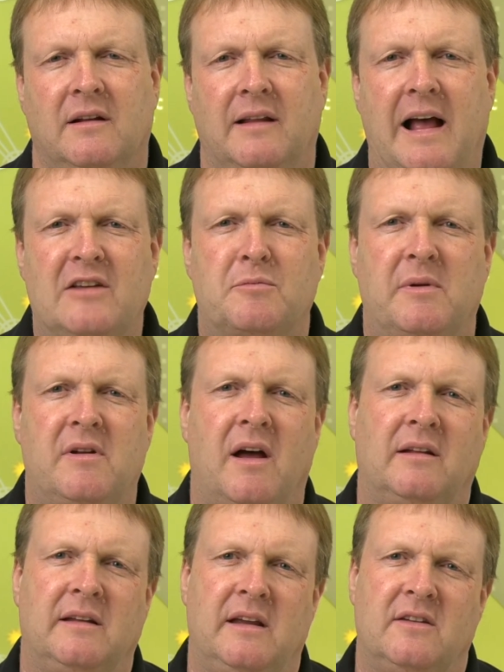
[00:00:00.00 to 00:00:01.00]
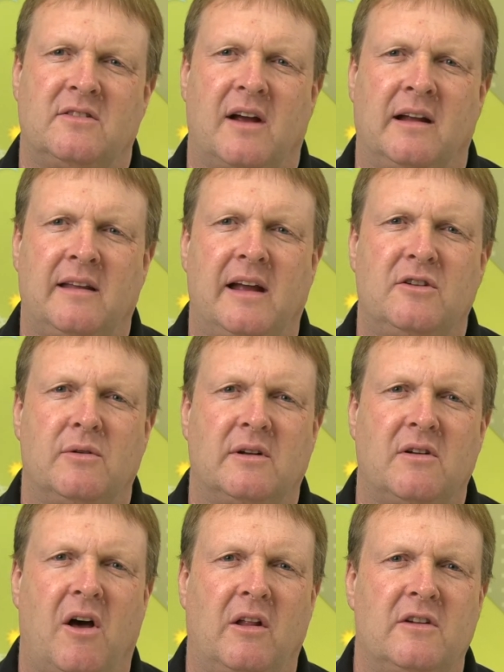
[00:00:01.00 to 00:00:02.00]
Last but not least, I'd like to
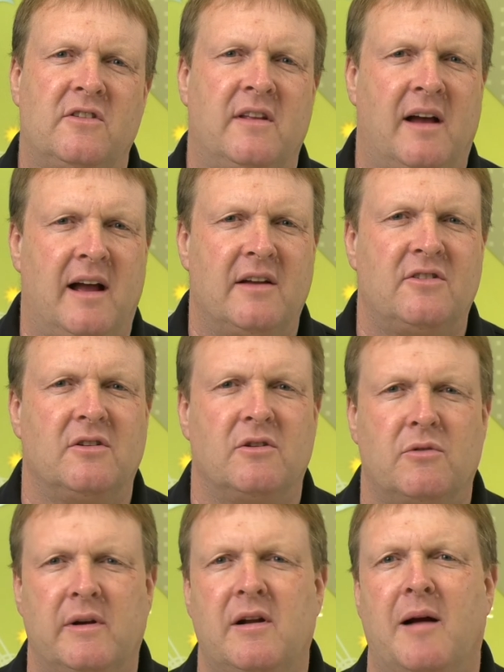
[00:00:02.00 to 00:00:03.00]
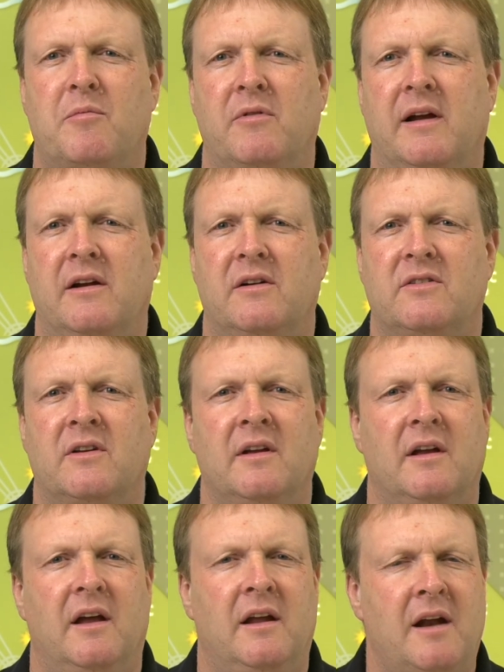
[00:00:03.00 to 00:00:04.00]
acknowledge the ISO grid operators
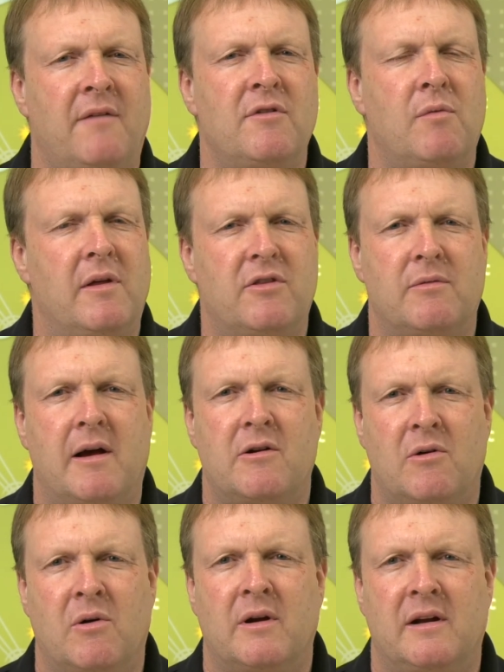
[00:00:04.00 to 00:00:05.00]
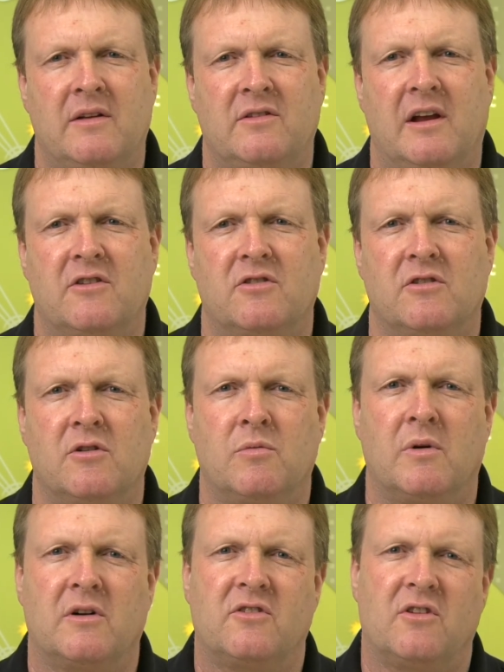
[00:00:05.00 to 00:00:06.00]
and everyone throughout our organization who
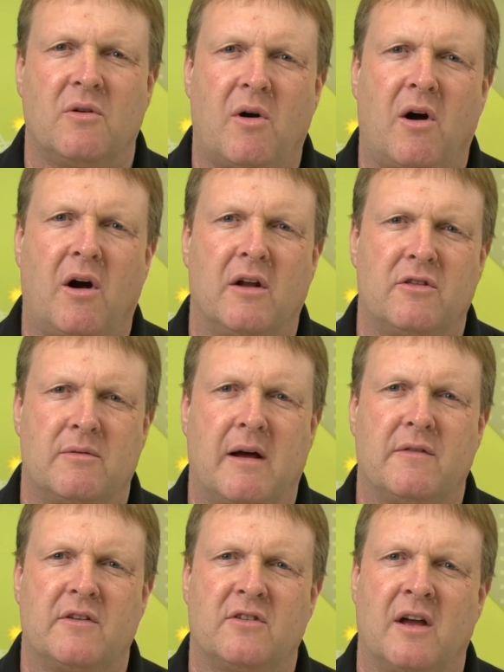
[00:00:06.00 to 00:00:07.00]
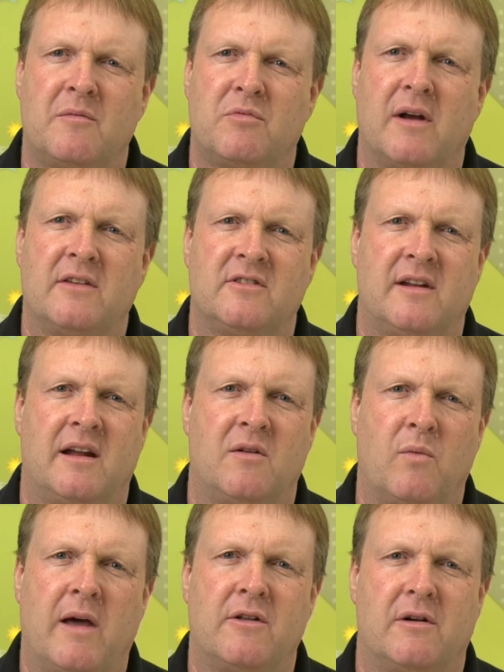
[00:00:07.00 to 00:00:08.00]
worked so hard throughout this unprecedented
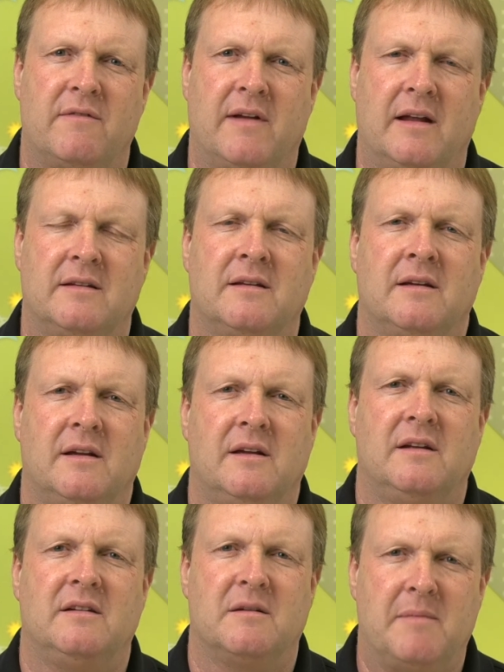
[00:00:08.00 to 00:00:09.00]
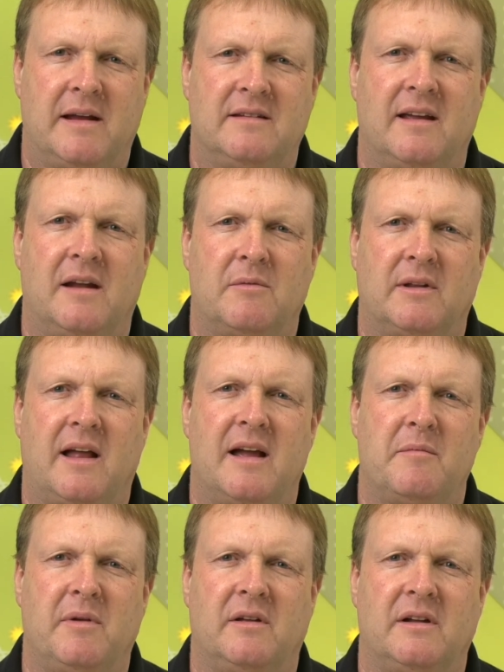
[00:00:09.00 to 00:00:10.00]
weather event to maintain
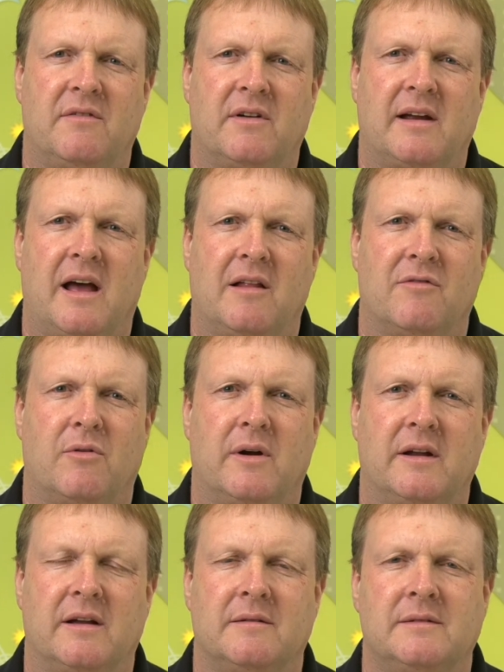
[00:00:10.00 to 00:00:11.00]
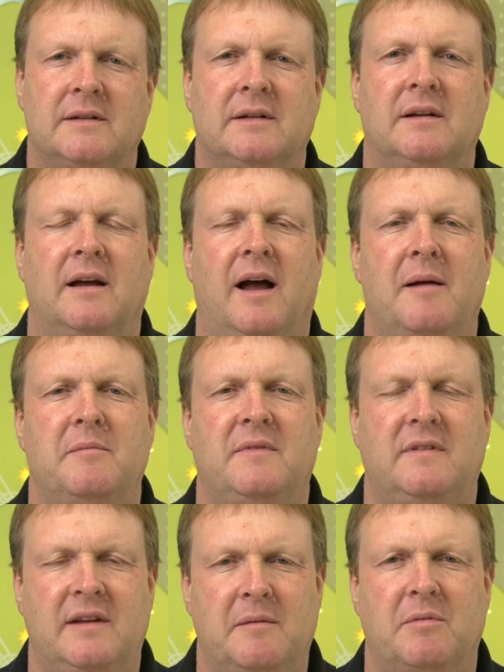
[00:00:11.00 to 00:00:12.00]
reliability for California. I'm
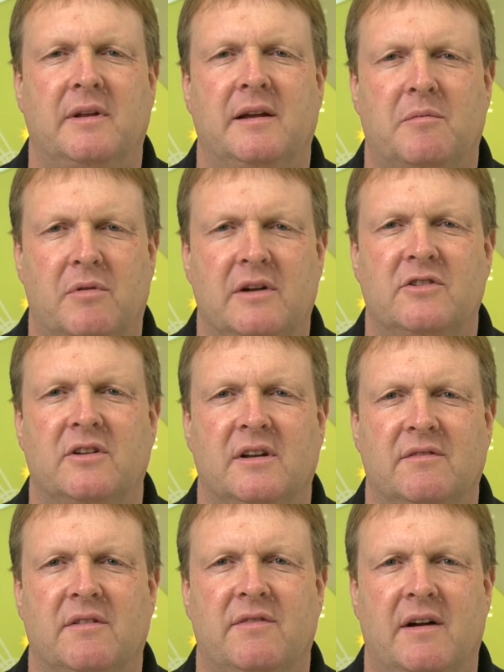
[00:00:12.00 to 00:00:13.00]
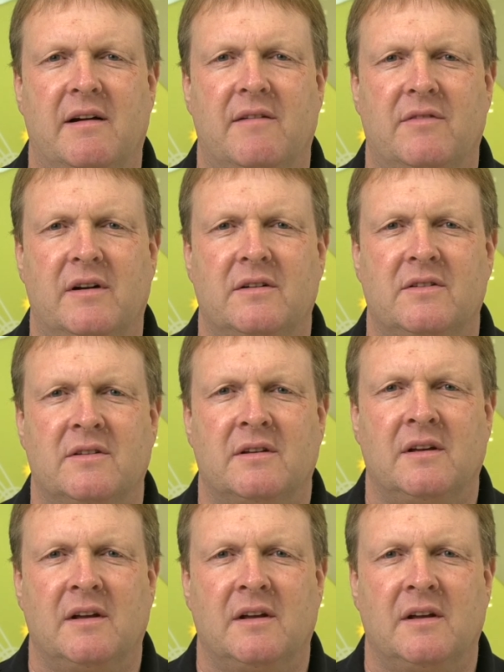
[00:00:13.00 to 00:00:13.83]
deeply appreciative of their efforts.